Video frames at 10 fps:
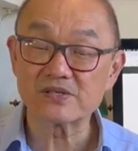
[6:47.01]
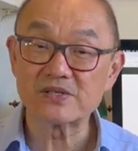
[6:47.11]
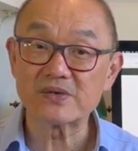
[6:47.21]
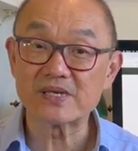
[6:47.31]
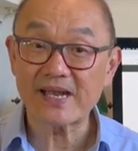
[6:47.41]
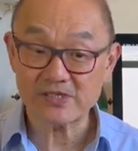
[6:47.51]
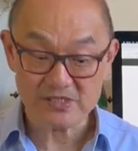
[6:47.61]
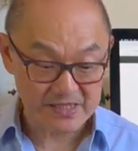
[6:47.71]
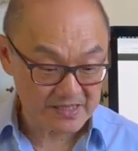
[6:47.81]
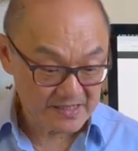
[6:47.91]
So you can
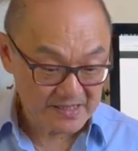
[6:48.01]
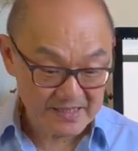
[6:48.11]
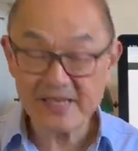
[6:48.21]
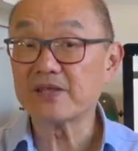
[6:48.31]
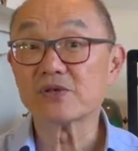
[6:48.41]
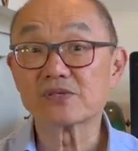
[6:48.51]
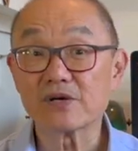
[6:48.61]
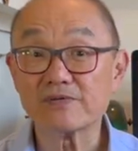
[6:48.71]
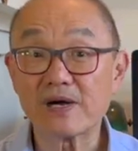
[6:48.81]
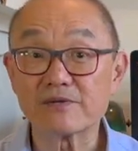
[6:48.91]
actually kit
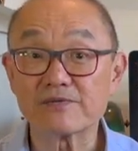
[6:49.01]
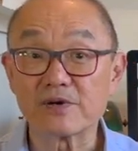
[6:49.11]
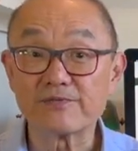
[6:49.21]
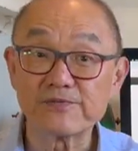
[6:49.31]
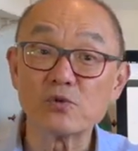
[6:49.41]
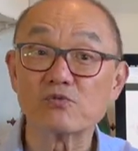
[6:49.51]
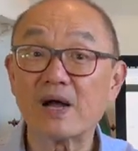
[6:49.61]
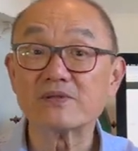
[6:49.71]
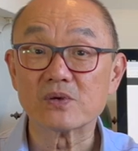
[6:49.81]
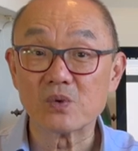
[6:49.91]
yourself out for a full
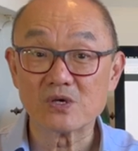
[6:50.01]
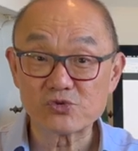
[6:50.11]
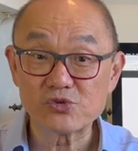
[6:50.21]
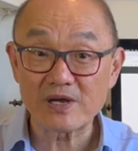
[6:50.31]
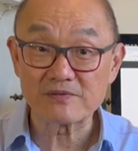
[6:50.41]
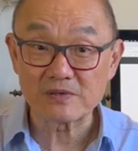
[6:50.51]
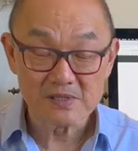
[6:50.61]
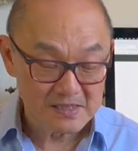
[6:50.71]
round the world travel,